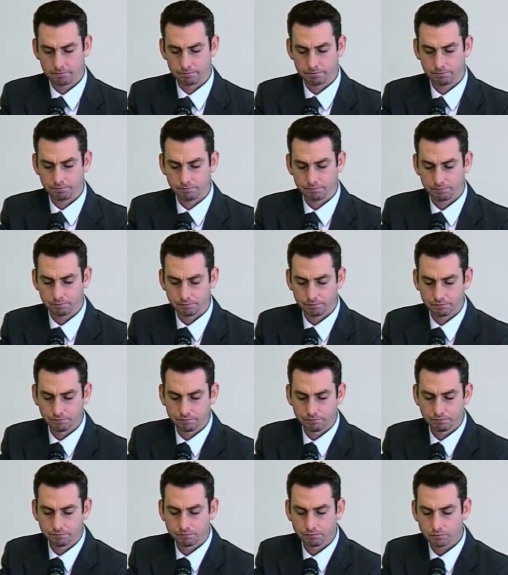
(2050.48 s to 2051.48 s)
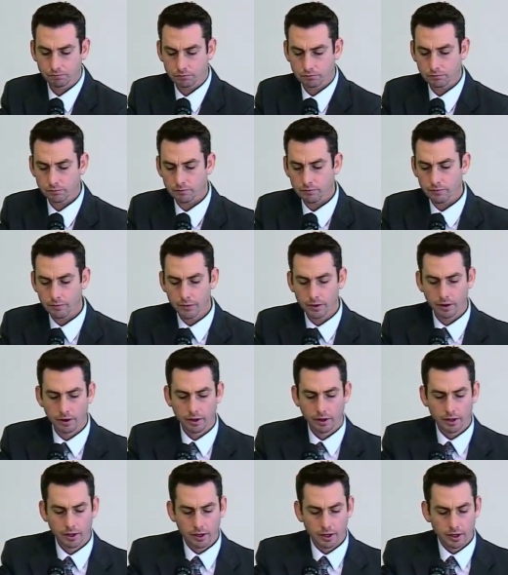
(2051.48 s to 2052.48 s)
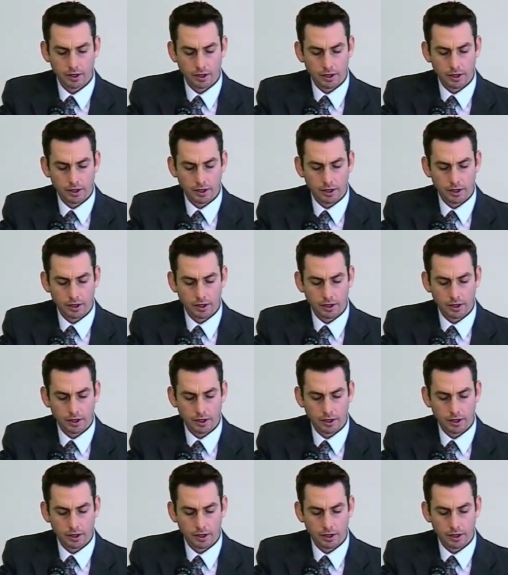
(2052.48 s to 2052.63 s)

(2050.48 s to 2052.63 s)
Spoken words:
No one is speaking in this clip.